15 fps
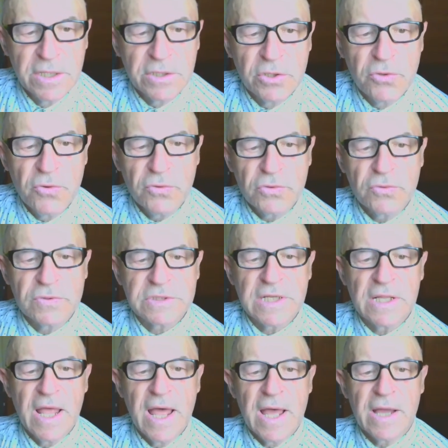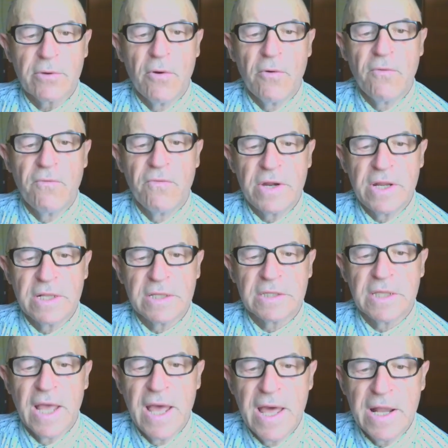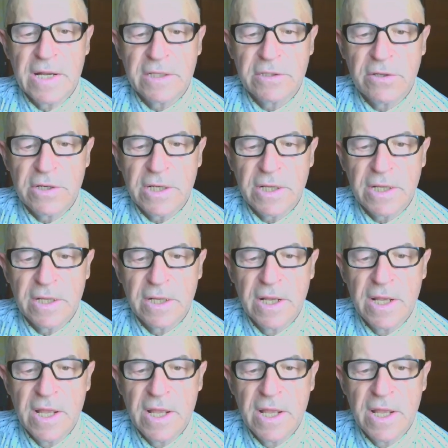due to the lack of free territory,